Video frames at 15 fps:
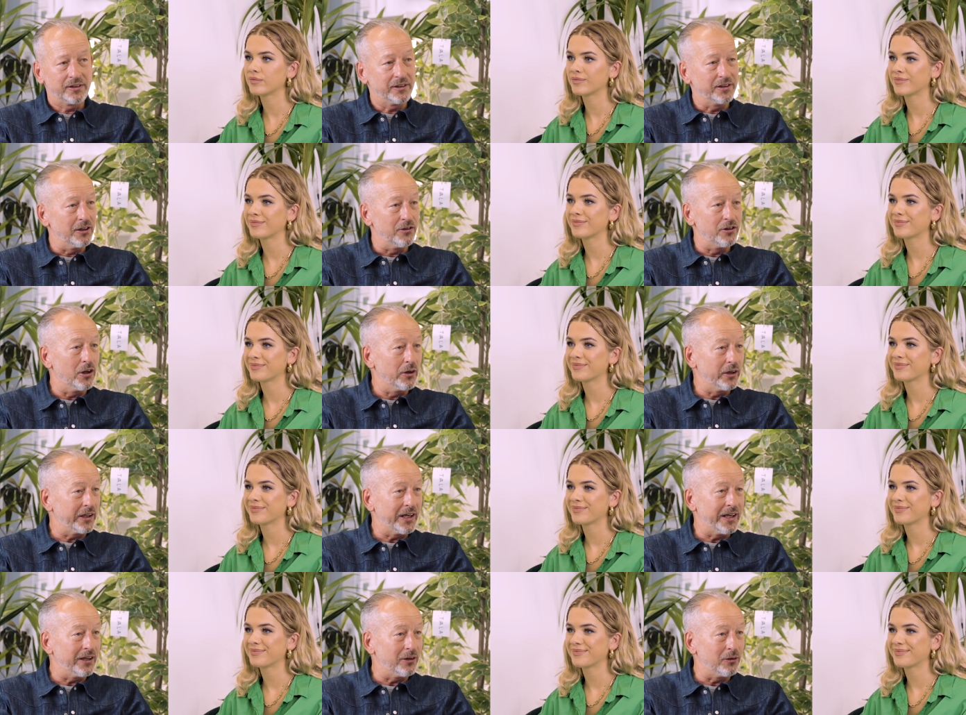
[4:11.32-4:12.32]
Speaker 1: you know knowing
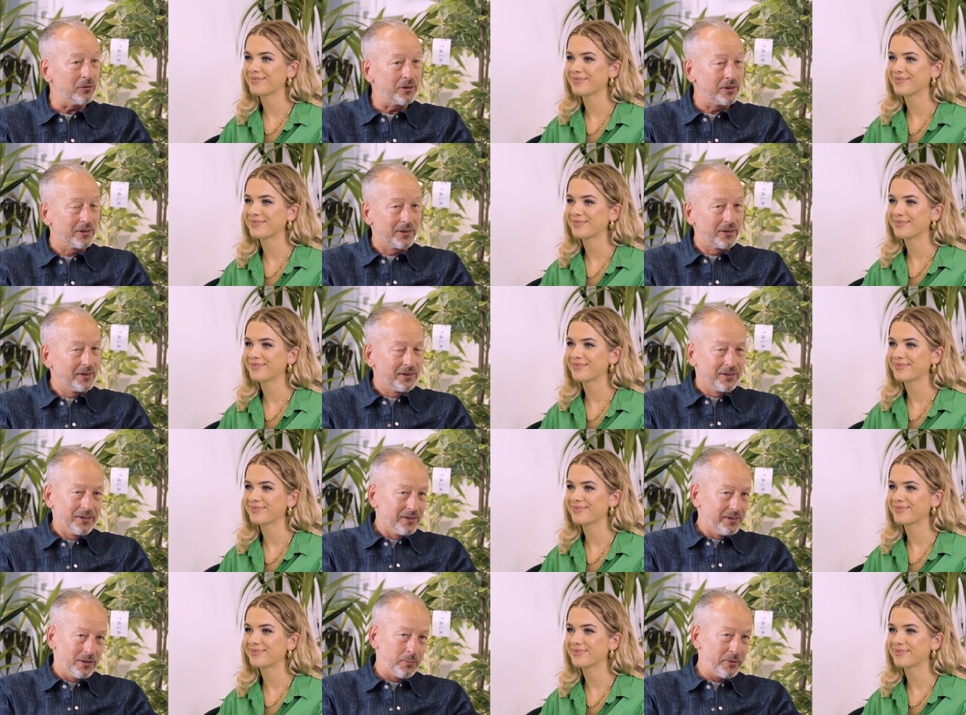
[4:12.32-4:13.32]
how
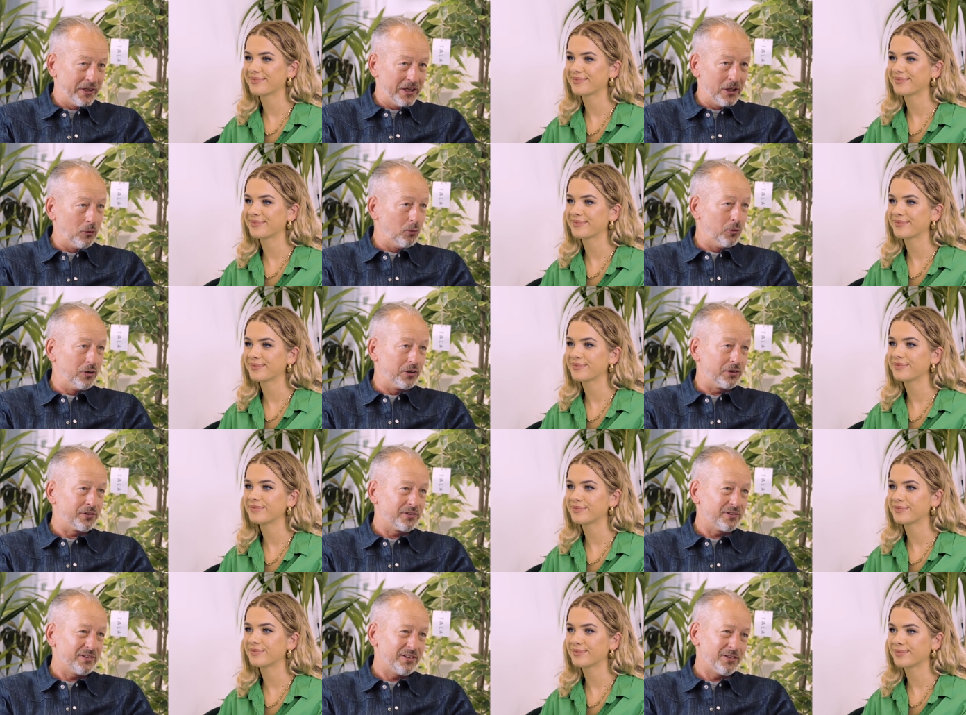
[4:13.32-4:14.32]
the P&L
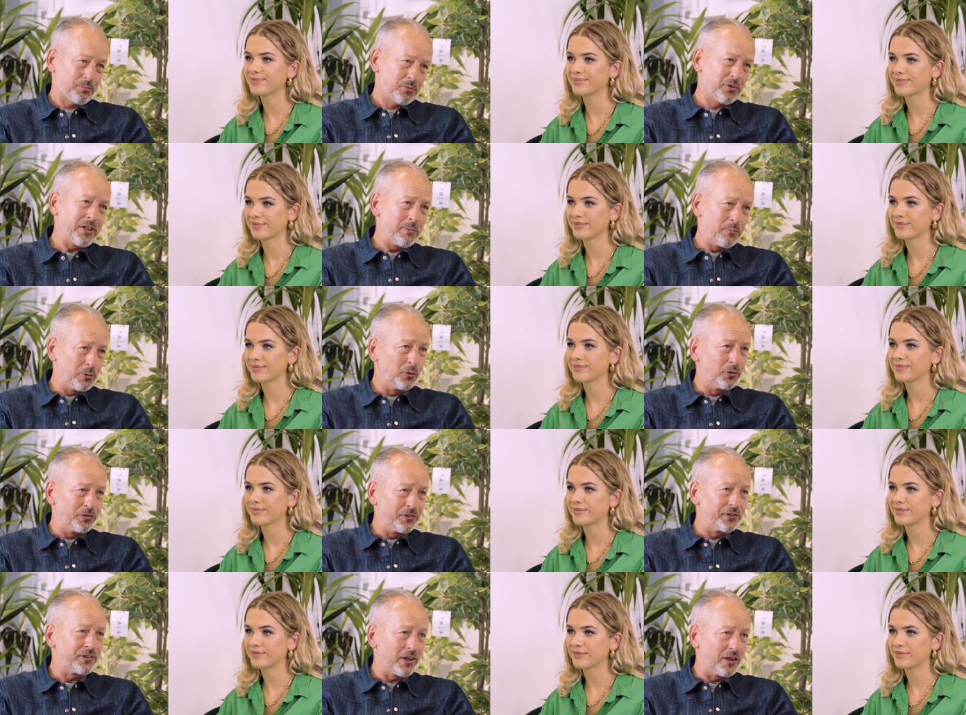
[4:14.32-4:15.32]
works is pretty
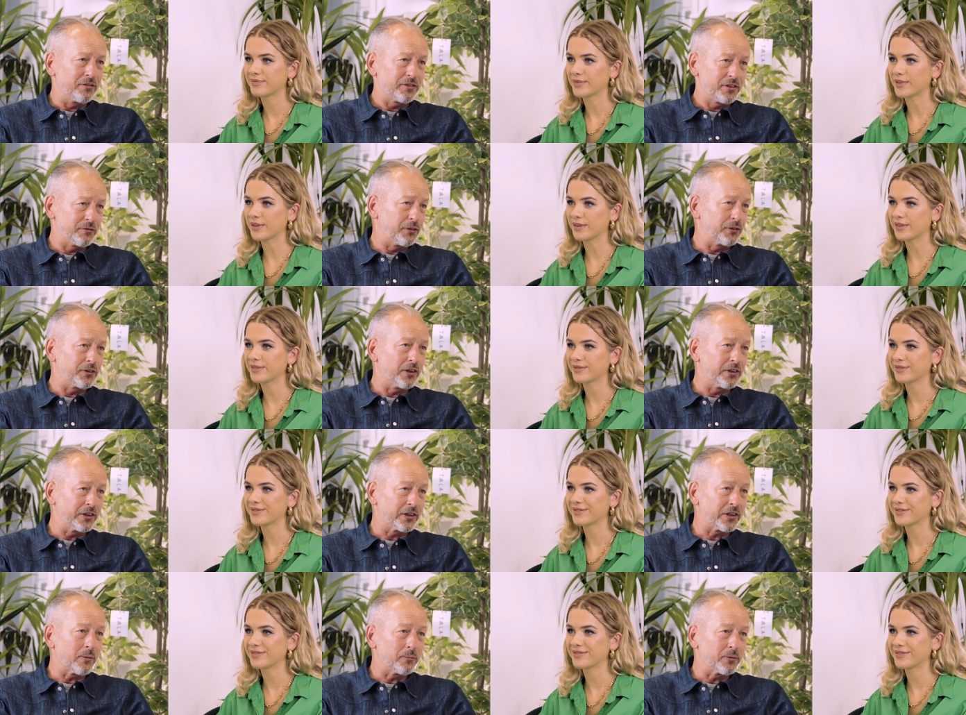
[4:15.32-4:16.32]
important stuff if you're starting
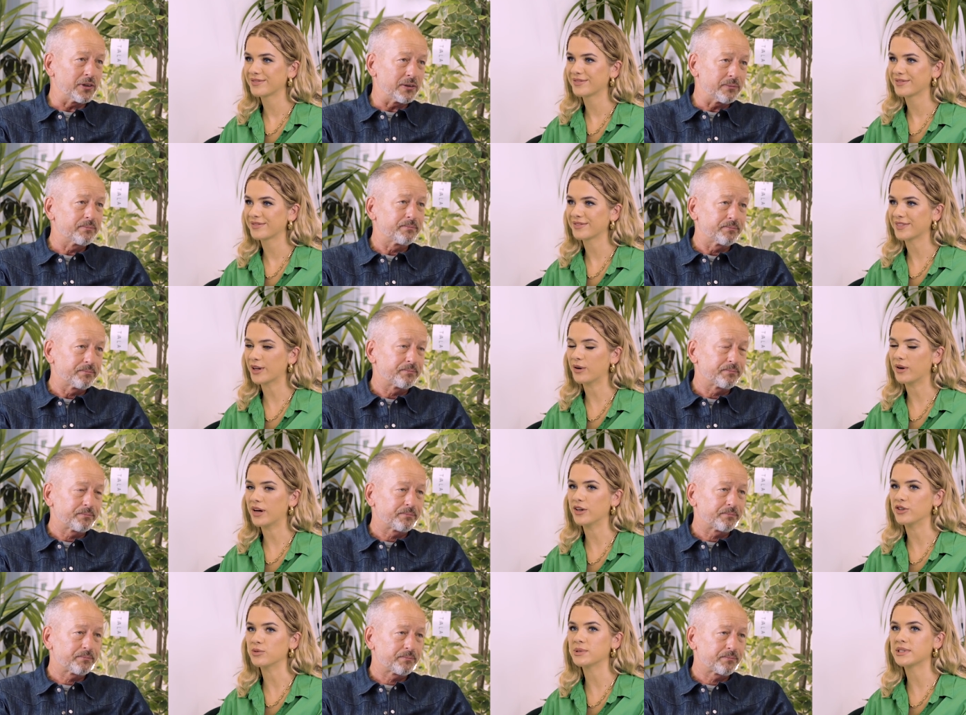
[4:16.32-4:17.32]
a company.
Speaker 2: Oh,
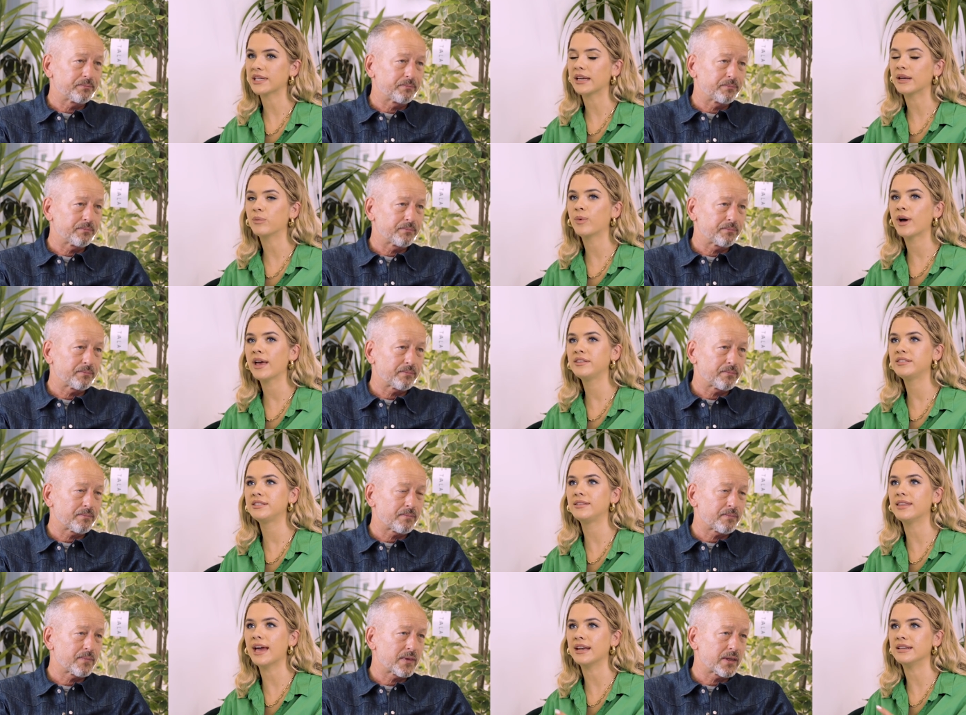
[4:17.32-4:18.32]
100%. And where
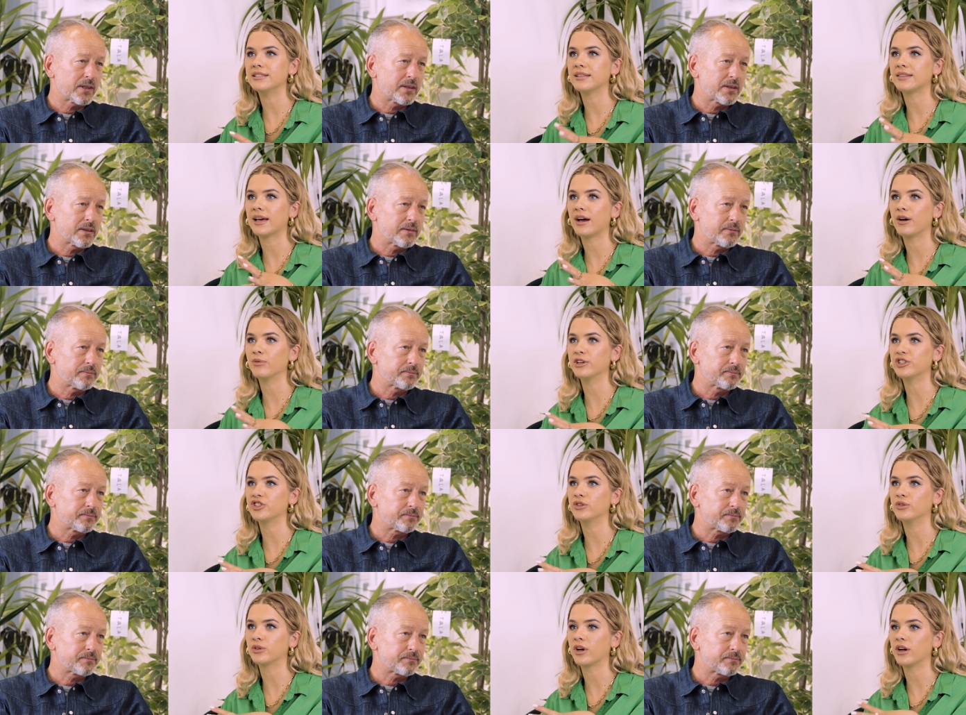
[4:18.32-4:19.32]
then did that
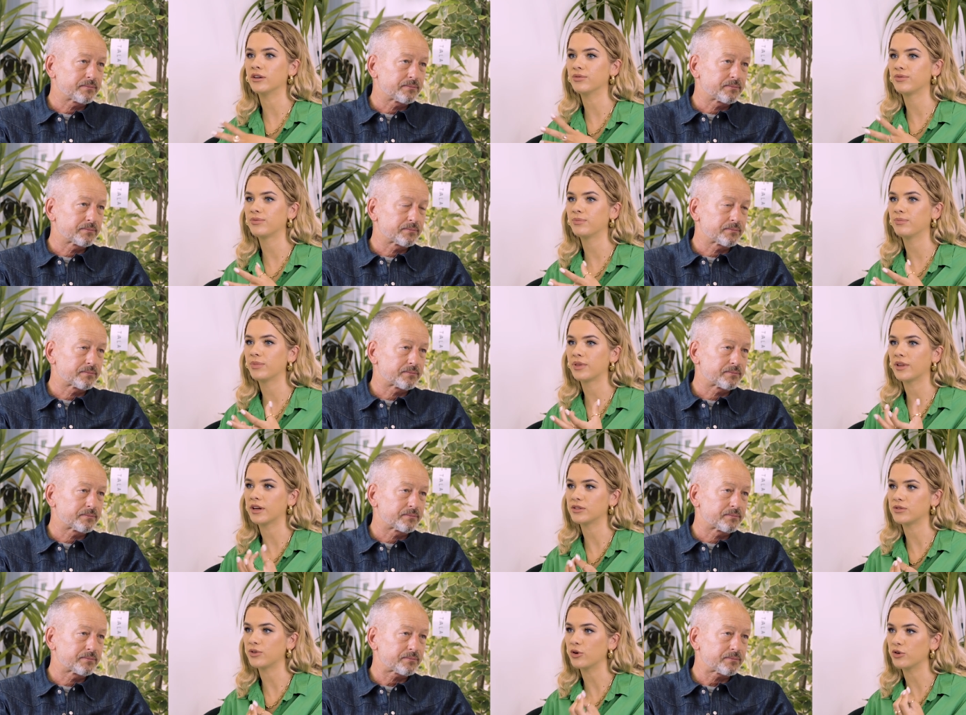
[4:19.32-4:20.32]
original kind of
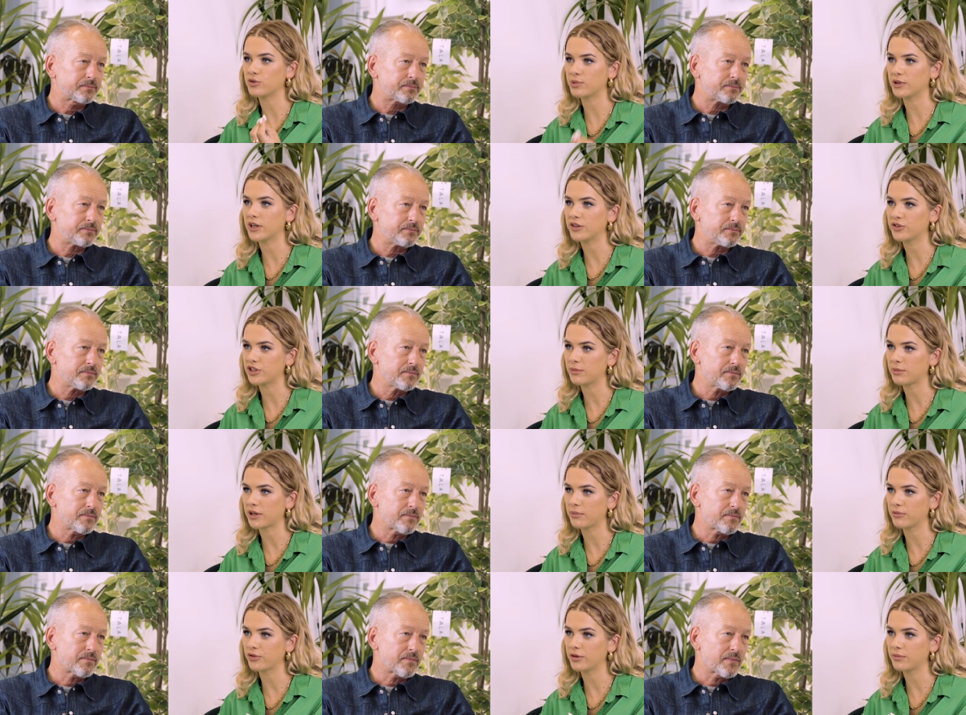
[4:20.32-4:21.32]
thirst for entrepreneurship
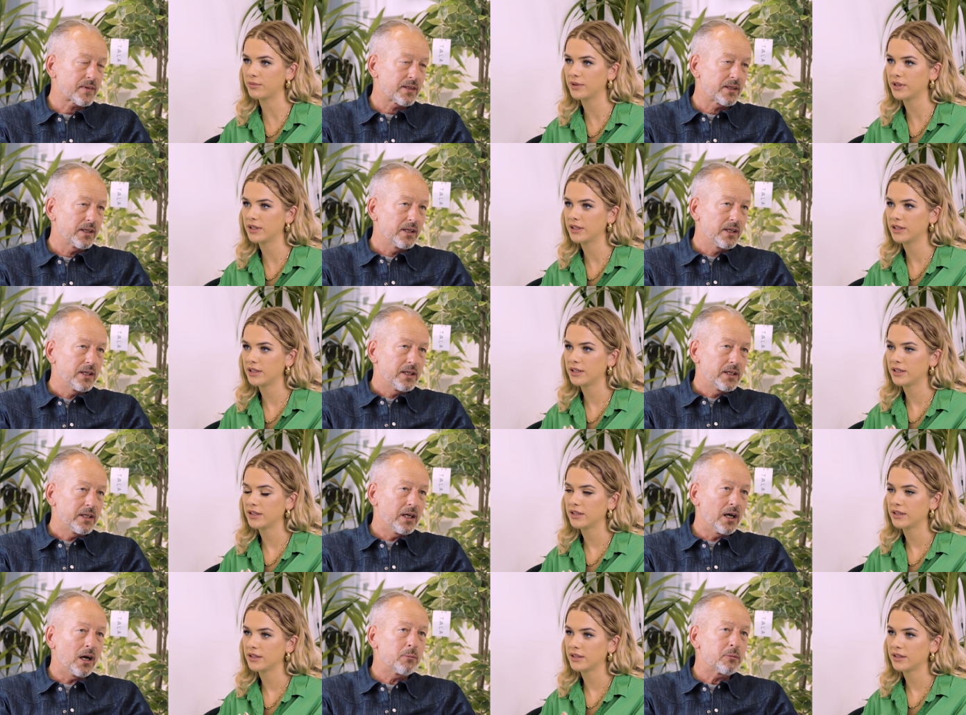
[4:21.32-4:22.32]
come from?
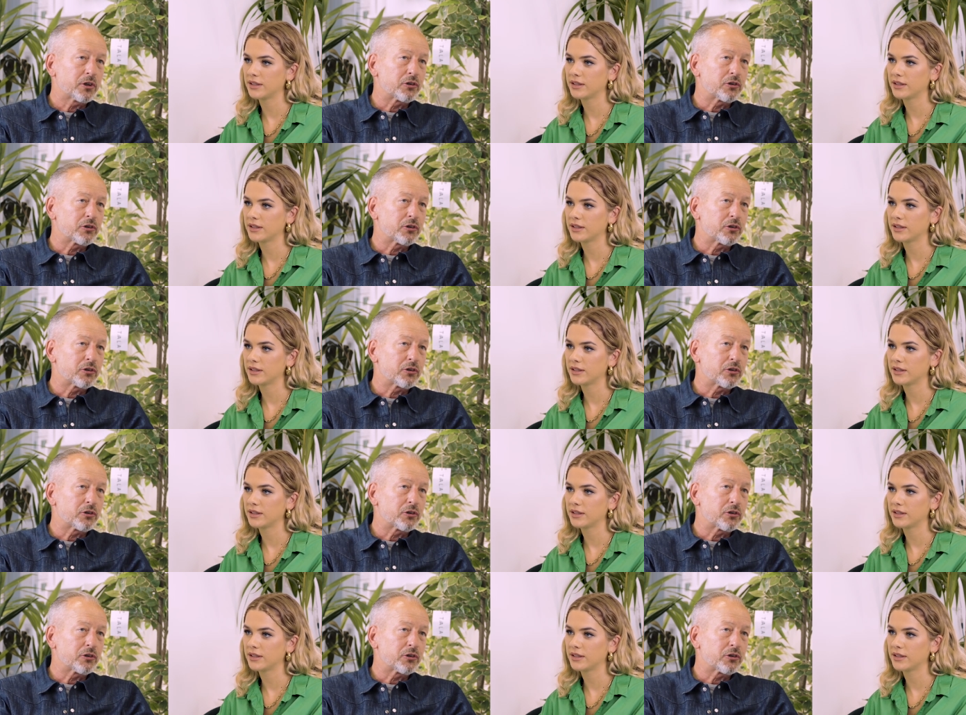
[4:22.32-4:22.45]
Speaker 1: Yeah, I'm a